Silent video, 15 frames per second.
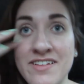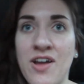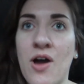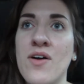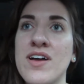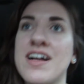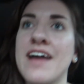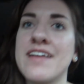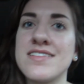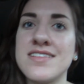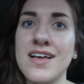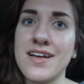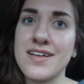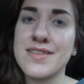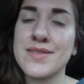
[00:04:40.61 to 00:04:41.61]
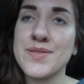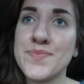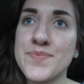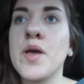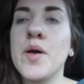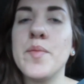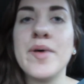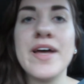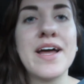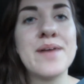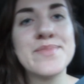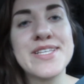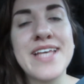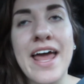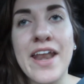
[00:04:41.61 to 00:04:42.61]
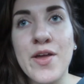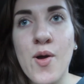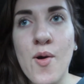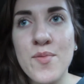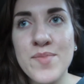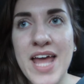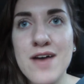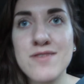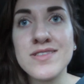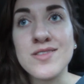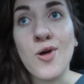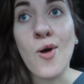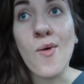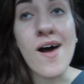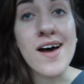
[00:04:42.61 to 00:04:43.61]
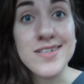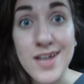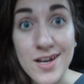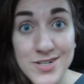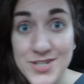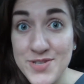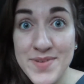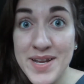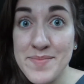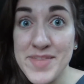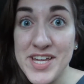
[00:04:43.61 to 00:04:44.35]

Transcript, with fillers: you know, it kind of sucks. But I'm just heading home now, so I'll talk to you when I'm